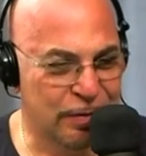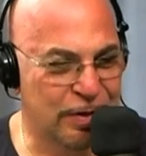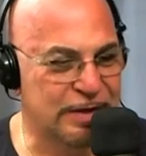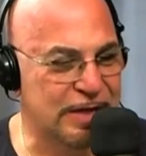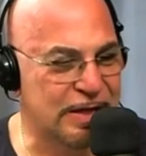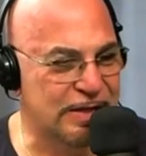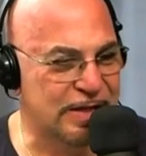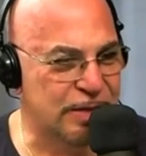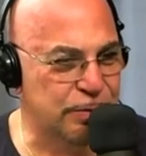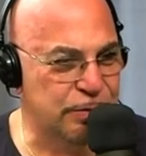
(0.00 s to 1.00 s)
Well, it's it's
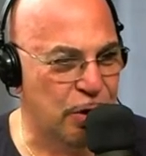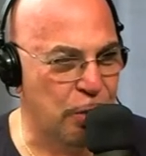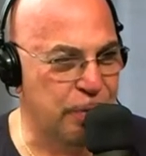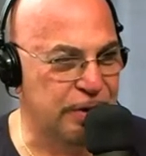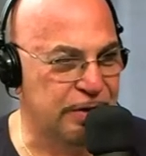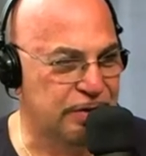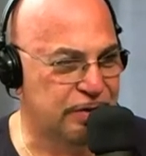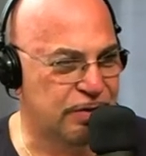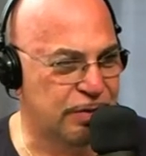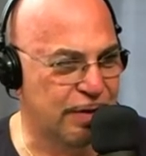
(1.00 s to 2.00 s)
scheduled to open in
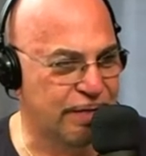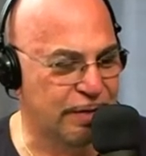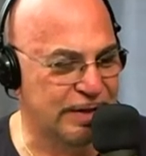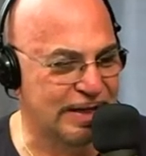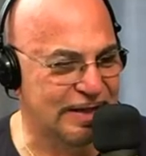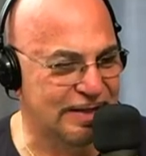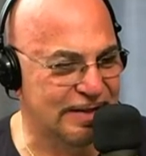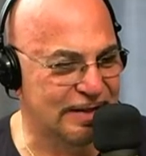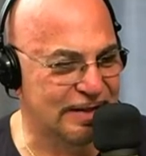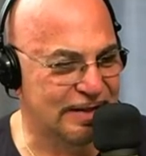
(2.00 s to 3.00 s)
2014,
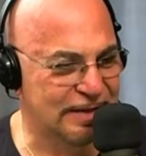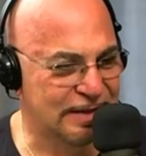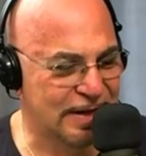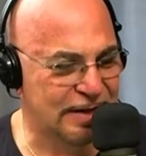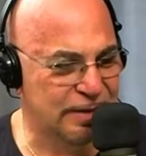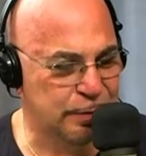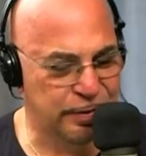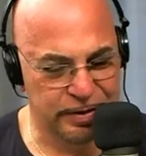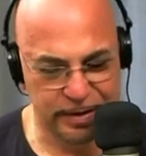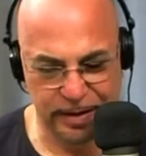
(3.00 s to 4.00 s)
isn't it? At this
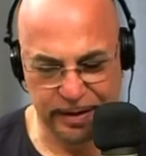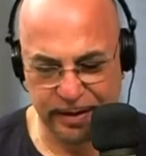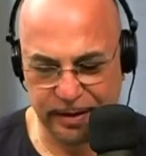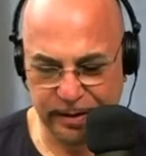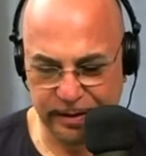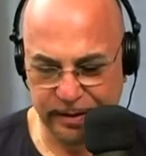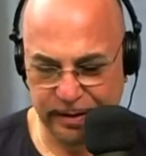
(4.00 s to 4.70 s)
point, I think.